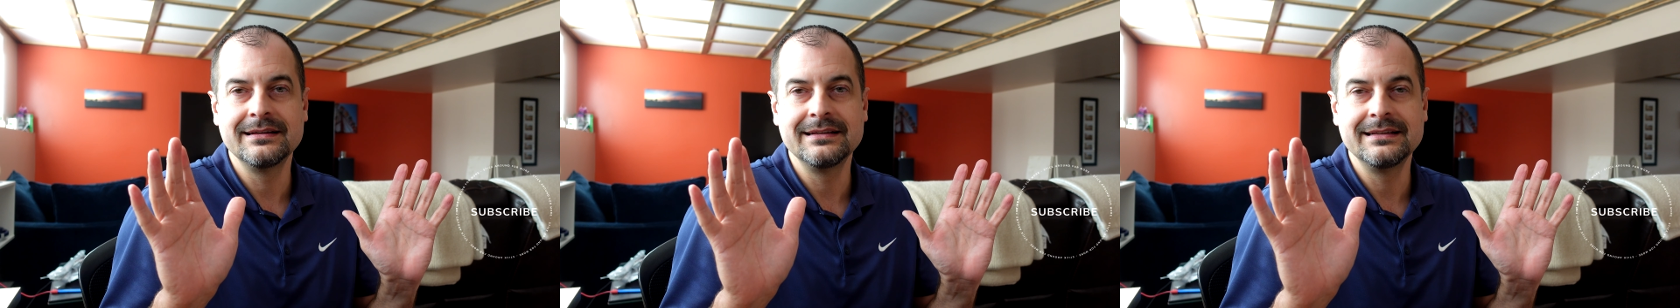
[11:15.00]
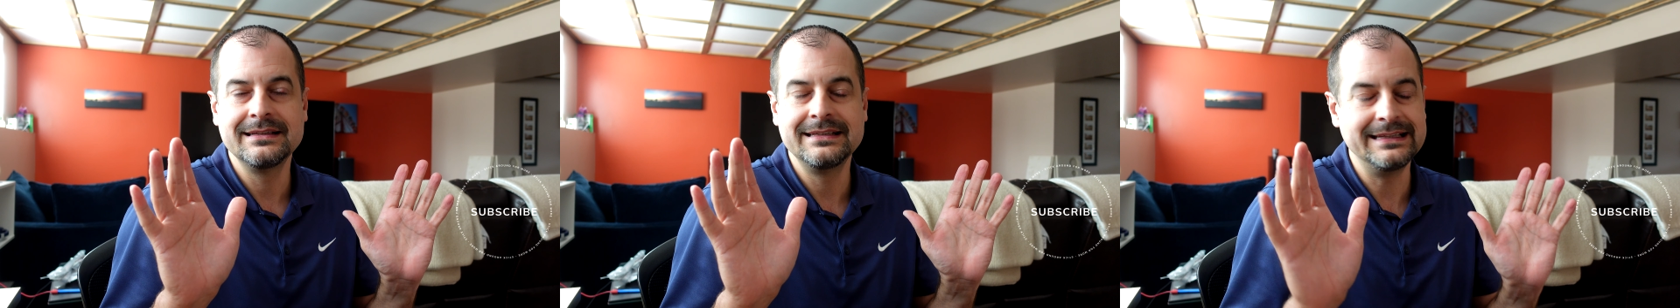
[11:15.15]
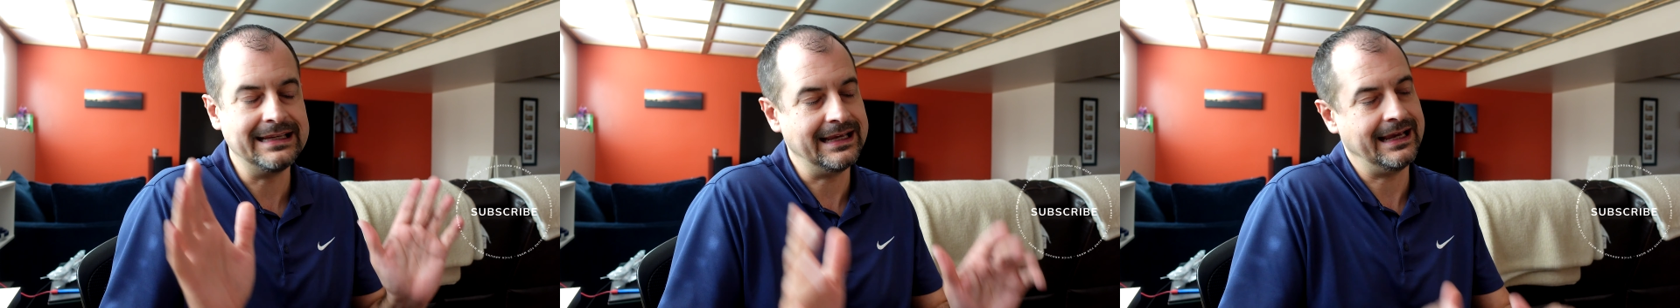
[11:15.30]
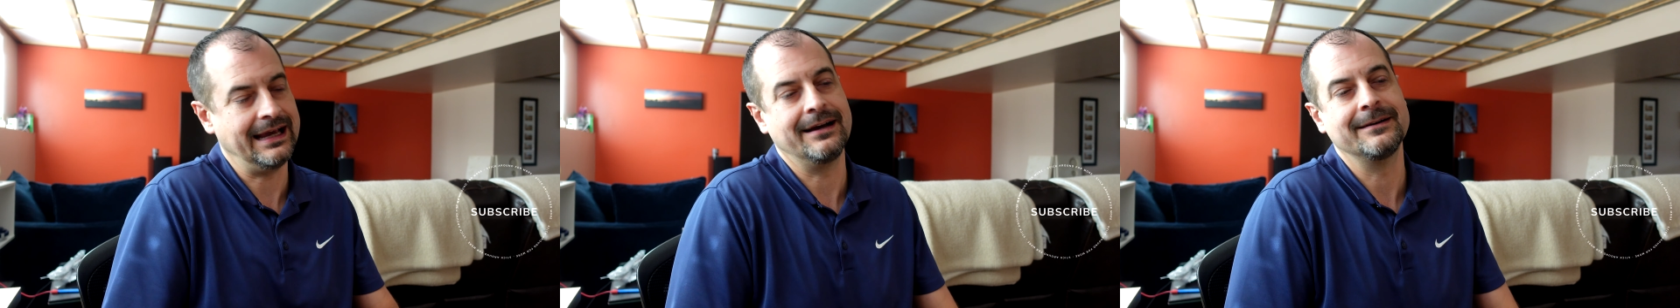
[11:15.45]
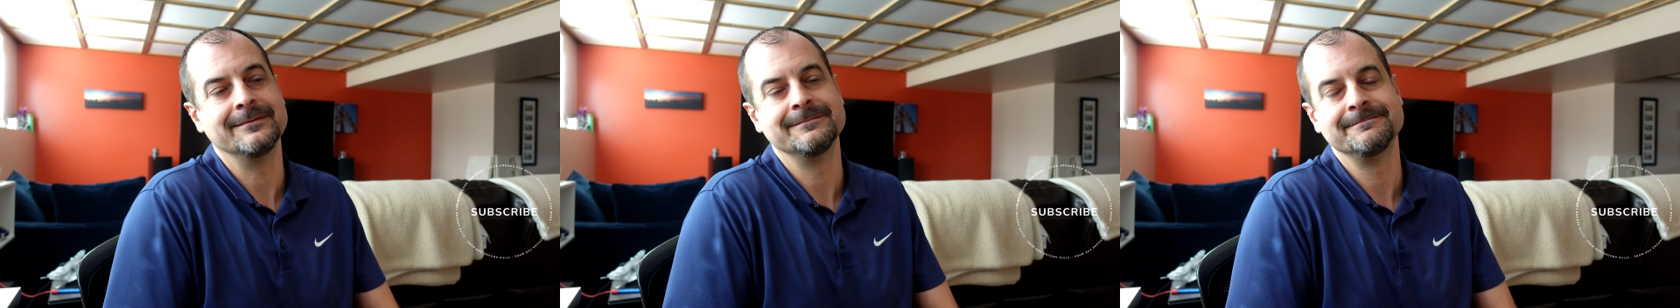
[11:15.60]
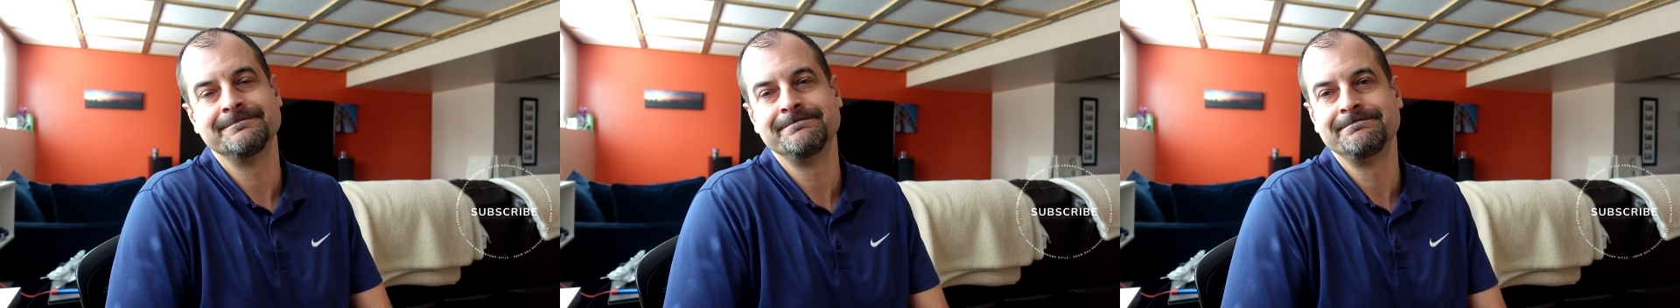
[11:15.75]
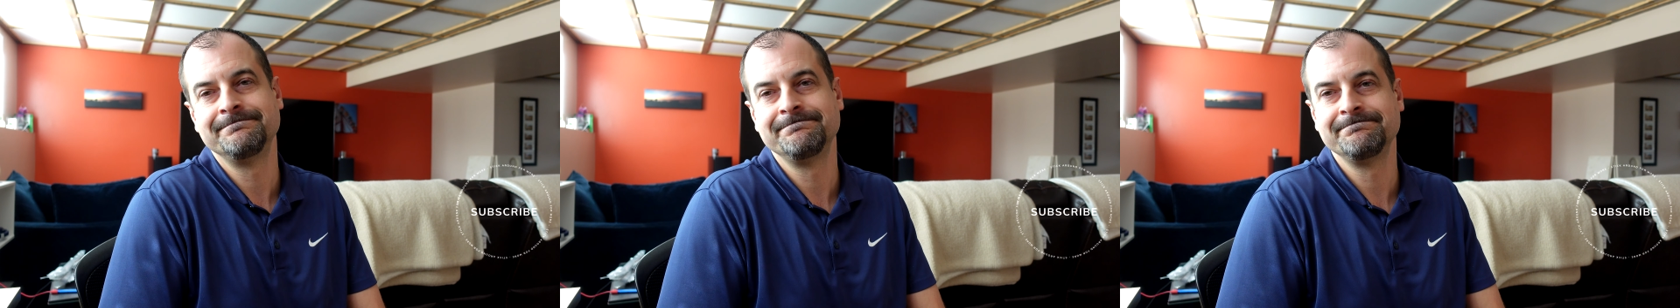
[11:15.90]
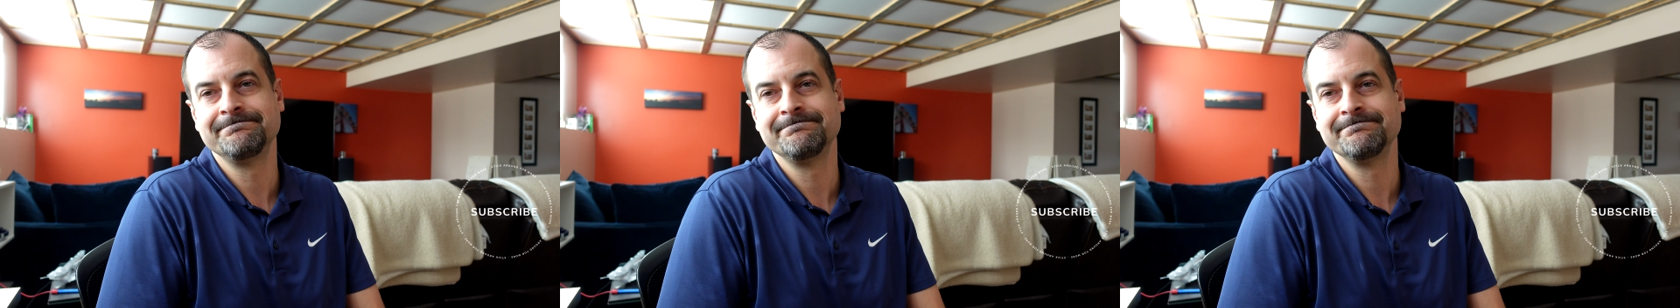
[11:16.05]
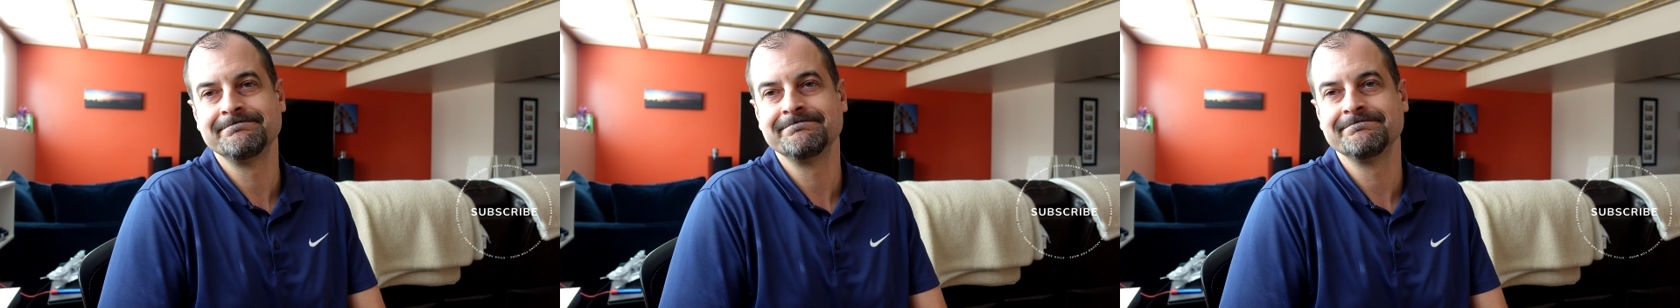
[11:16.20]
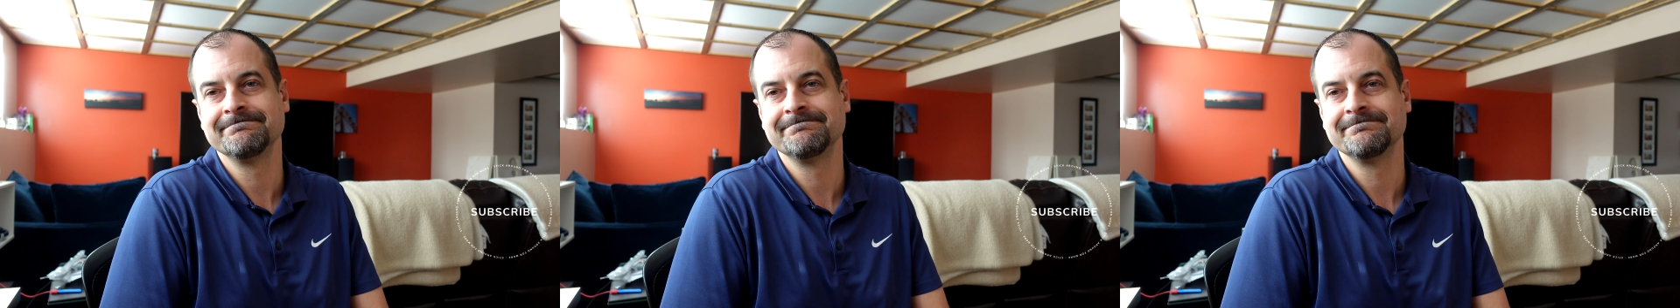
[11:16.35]
Yeah,
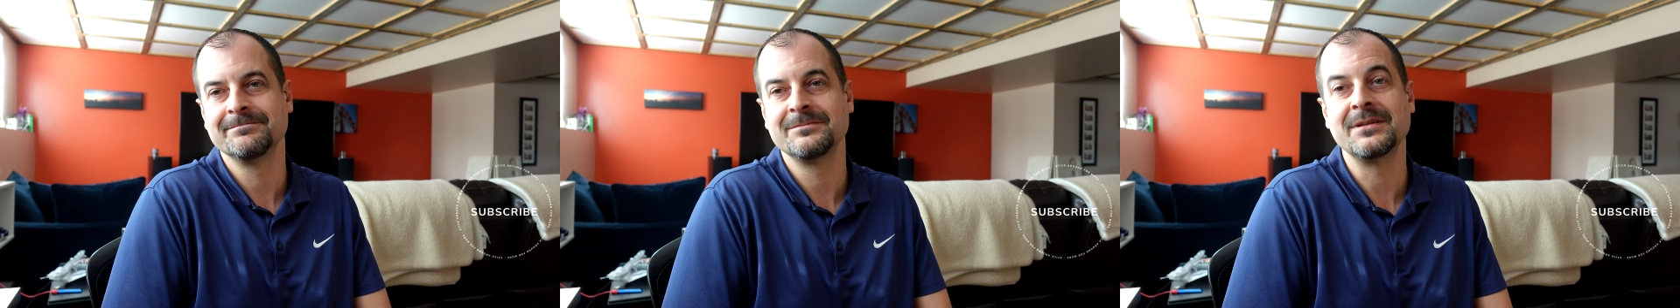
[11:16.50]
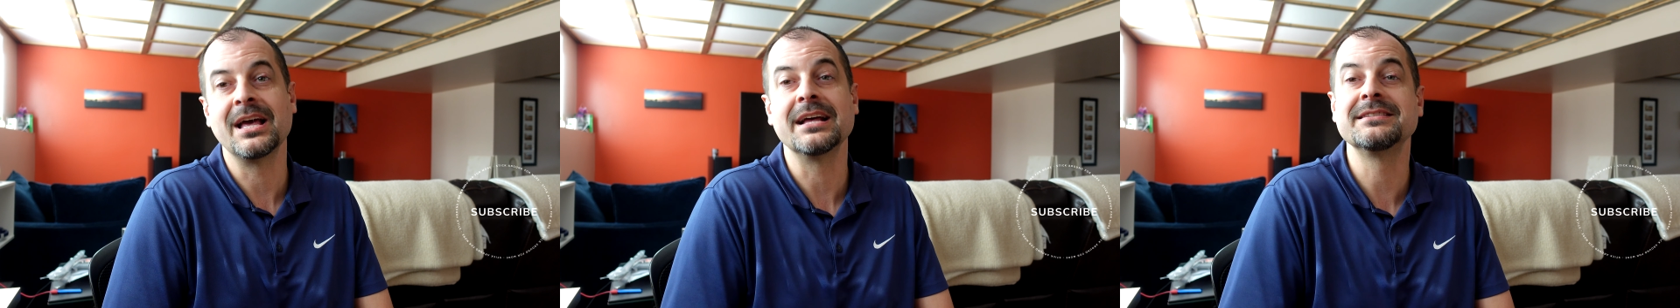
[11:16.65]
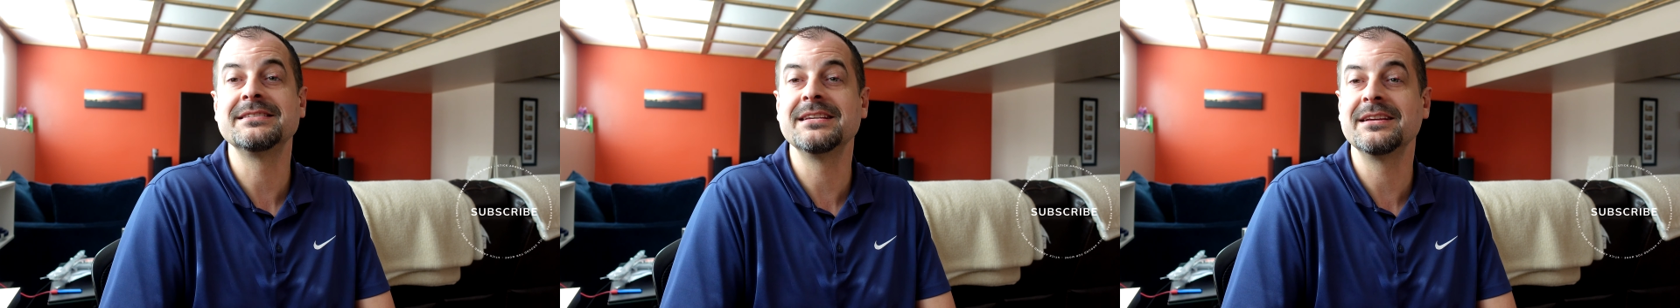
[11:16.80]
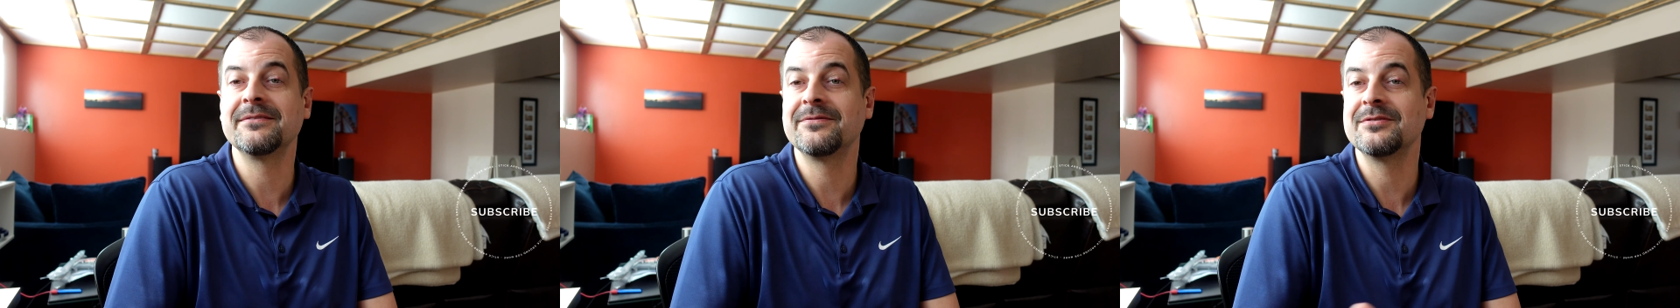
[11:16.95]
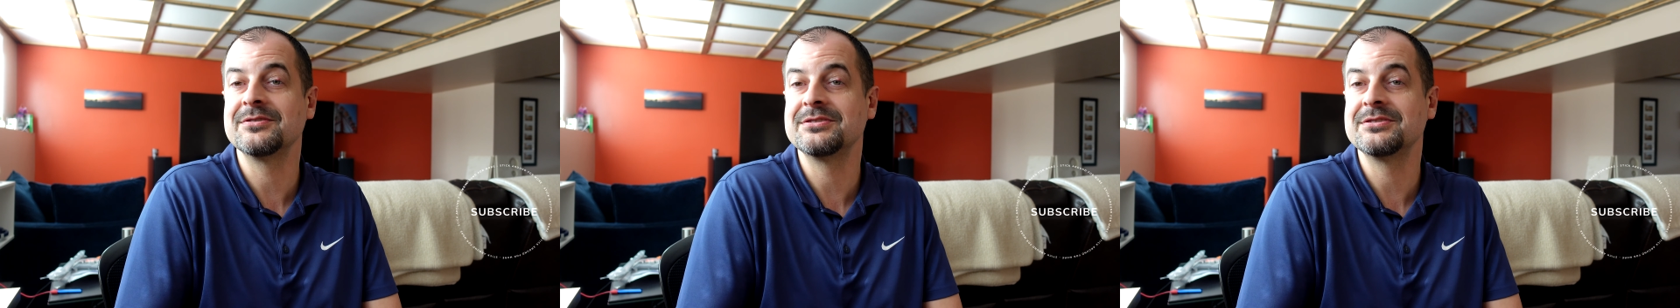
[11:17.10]
that's it for